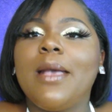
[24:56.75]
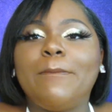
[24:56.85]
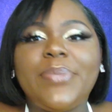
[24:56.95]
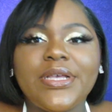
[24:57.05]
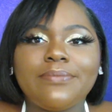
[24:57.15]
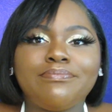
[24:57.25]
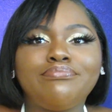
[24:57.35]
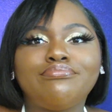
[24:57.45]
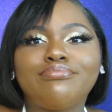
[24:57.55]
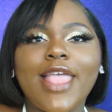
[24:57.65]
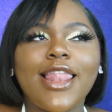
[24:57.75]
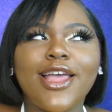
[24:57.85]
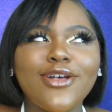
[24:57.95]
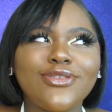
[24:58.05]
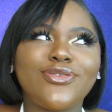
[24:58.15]
But
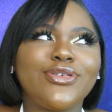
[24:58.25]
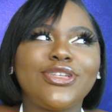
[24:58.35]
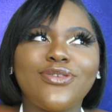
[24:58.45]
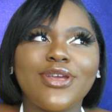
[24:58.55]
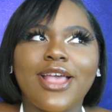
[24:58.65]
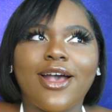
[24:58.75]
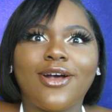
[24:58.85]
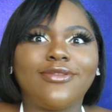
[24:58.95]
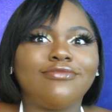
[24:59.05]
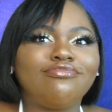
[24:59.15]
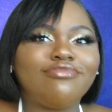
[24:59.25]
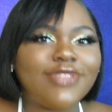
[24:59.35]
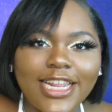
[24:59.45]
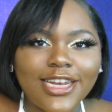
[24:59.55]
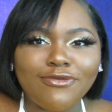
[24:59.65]
long story short, y'all,
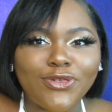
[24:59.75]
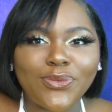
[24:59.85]
they didn't even do